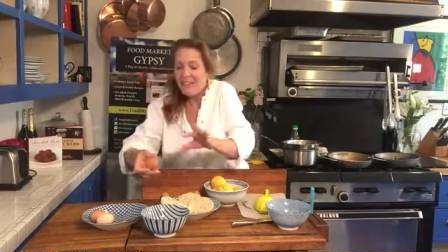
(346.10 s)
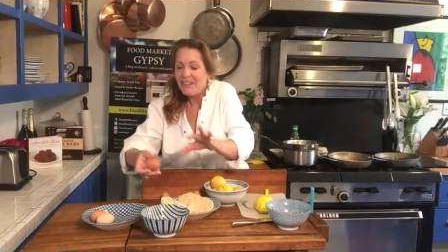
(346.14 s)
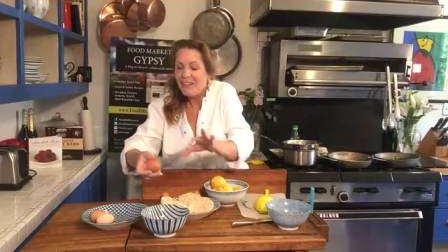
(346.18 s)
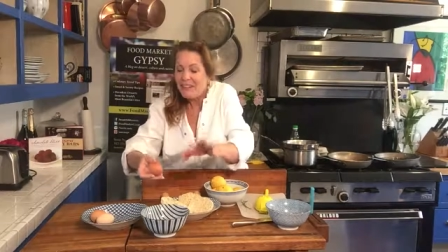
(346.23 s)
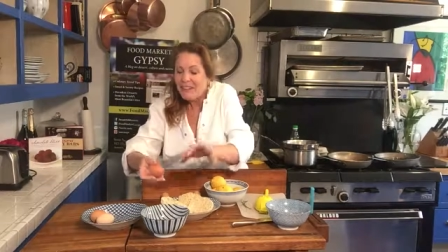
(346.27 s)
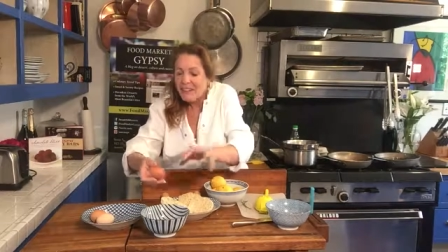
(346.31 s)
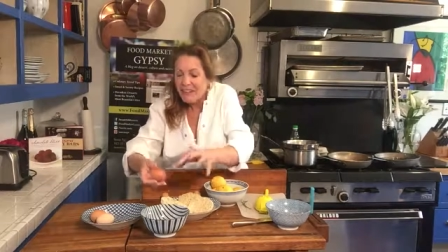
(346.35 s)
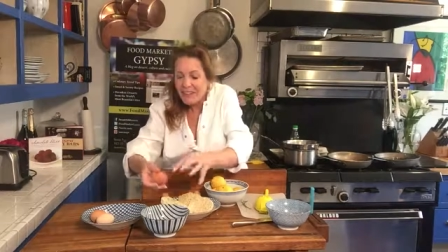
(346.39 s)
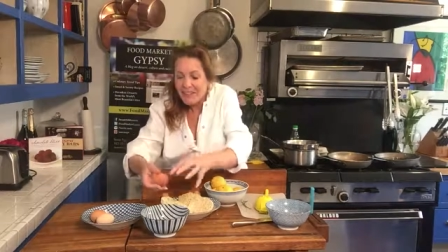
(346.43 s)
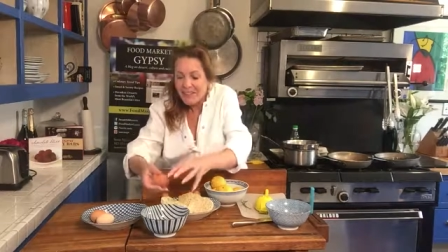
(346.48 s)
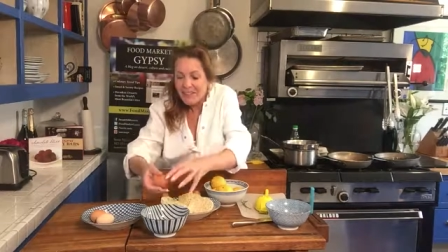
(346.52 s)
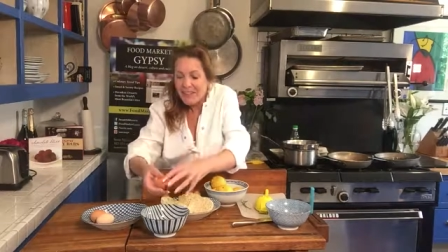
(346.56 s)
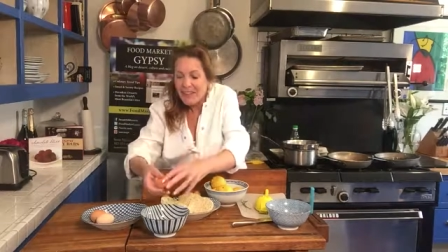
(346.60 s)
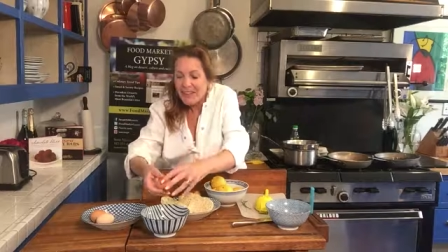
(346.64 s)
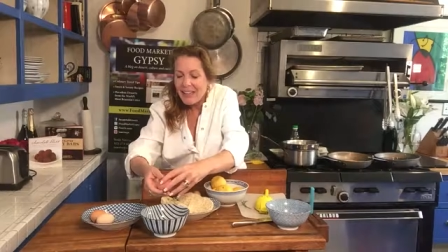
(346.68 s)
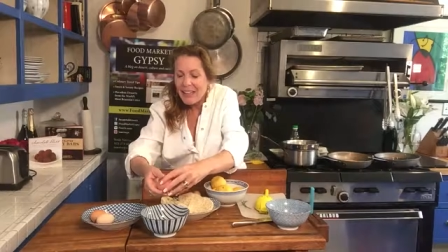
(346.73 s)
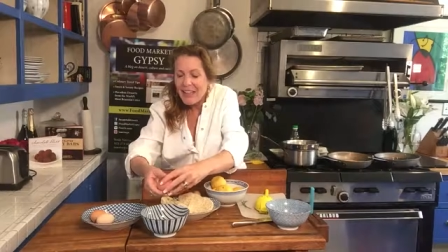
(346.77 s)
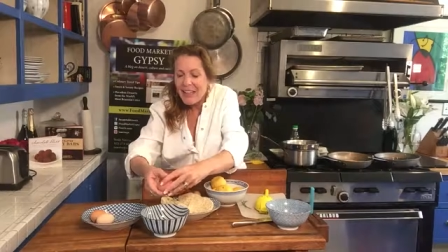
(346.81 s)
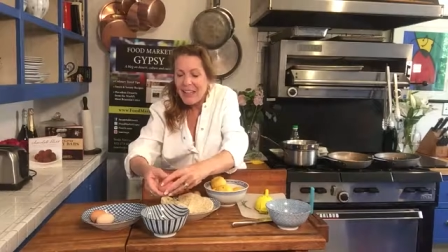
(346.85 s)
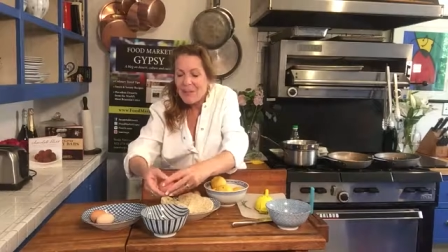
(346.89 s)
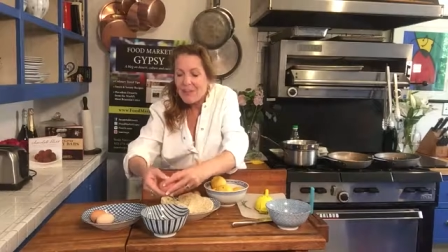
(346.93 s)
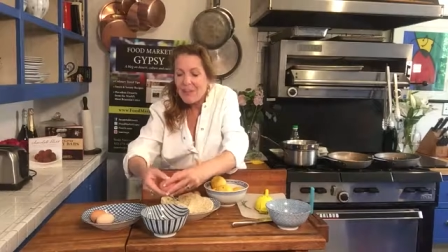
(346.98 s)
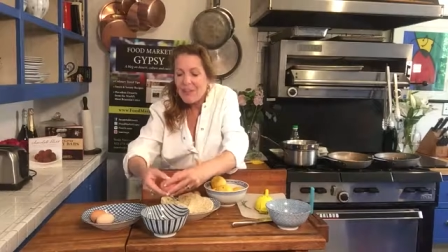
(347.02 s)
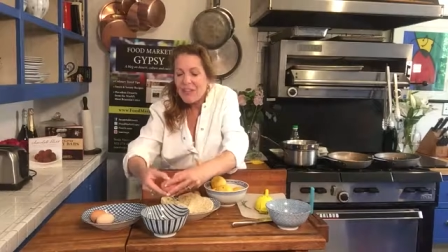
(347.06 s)
Okay, fine.
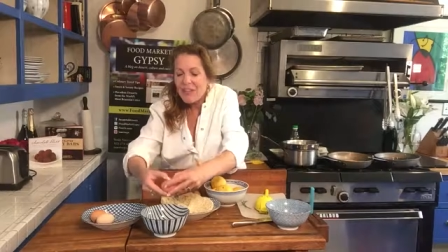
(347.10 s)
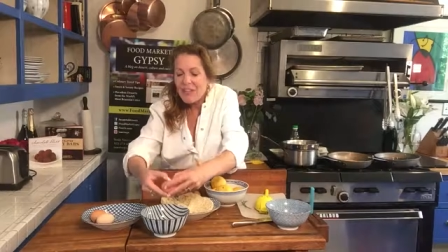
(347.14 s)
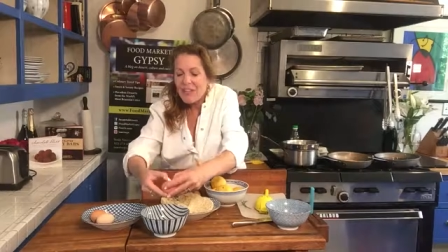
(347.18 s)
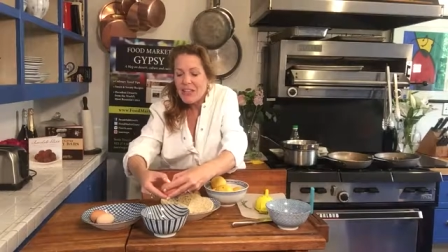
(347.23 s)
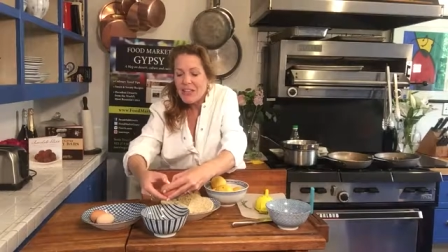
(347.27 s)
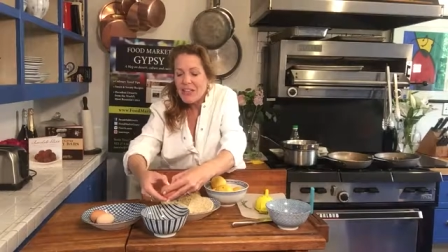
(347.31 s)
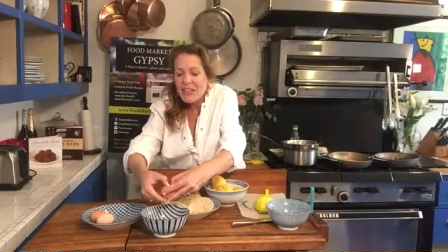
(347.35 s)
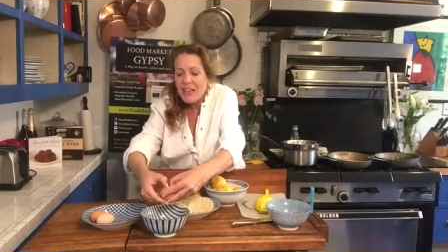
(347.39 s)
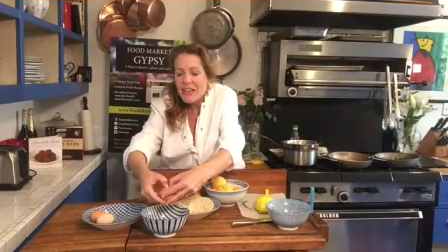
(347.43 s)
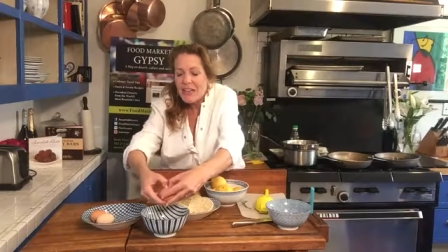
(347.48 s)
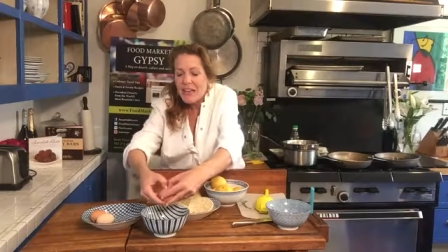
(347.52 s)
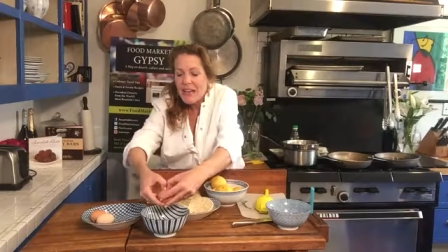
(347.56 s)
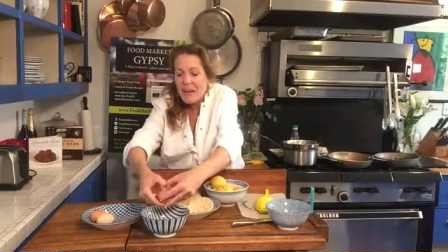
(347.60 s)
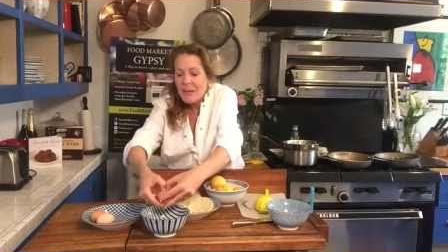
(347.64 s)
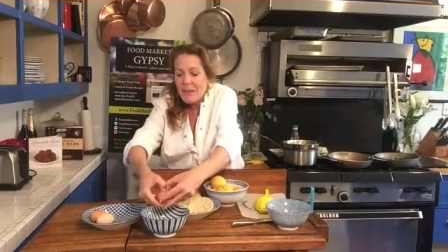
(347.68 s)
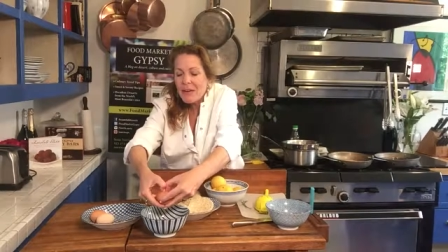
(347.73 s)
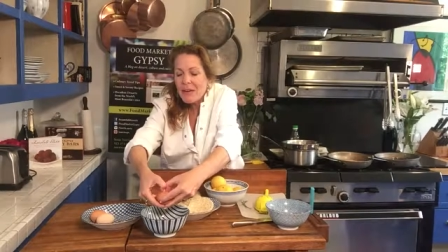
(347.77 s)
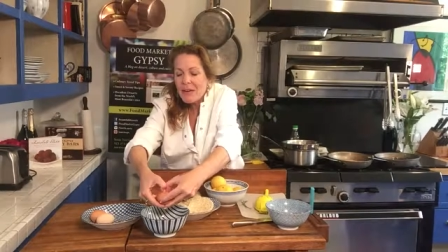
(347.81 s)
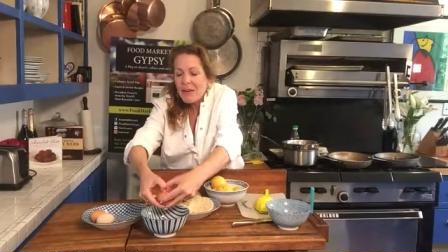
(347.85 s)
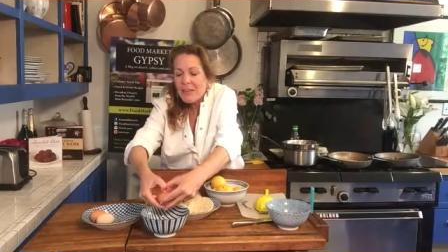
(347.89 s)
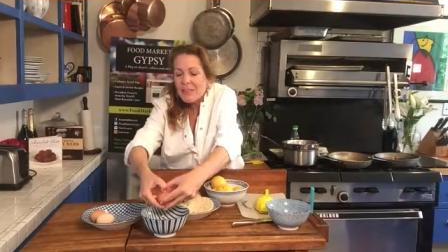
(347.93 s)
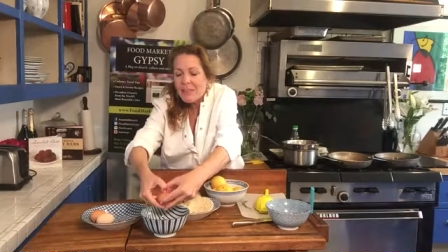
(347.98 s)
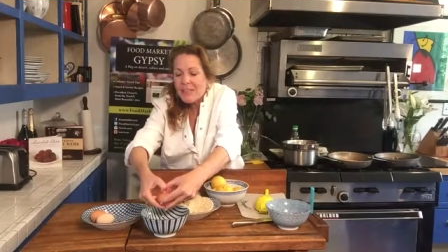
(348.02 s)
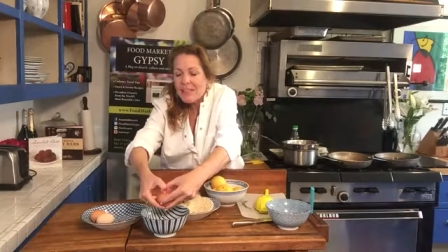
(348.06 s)
But then I'm
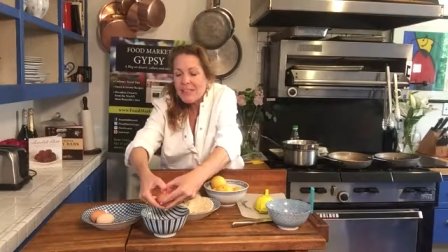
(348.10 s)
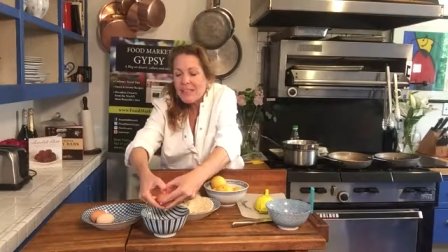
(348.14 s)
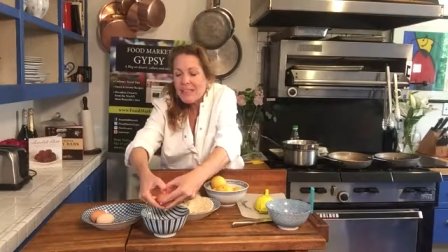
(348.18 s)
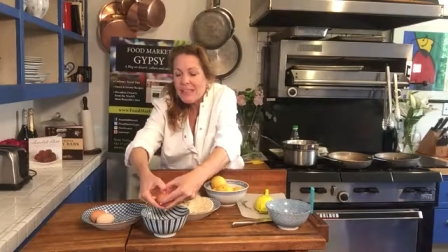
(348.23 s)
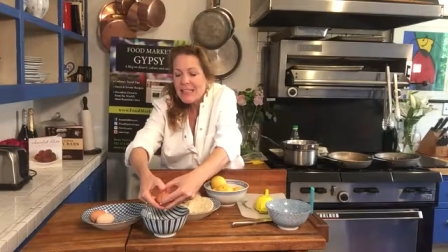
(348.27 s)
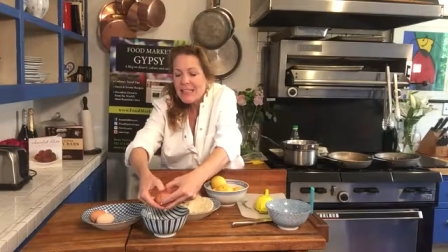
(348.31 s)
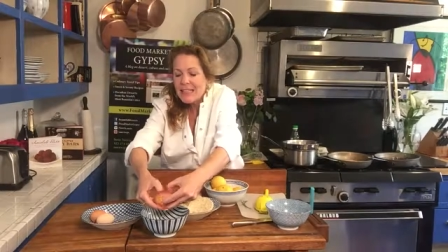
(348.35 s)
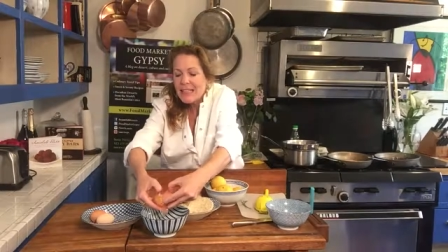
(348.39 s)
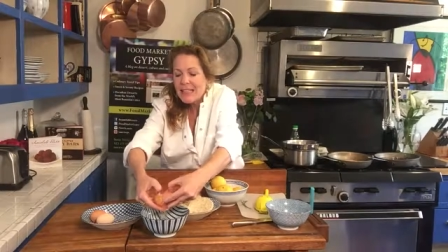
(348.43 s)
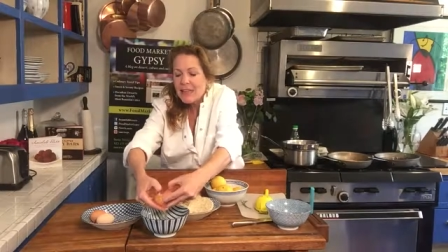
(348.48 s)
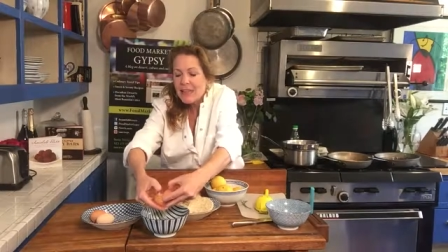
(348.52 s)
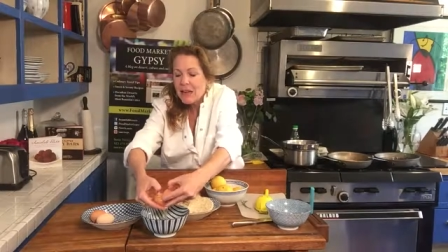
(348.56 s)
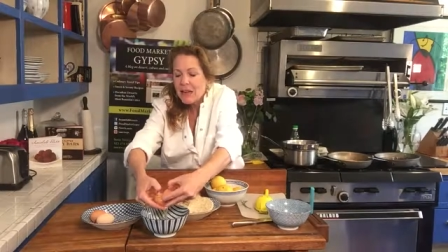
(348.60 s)
having to dig in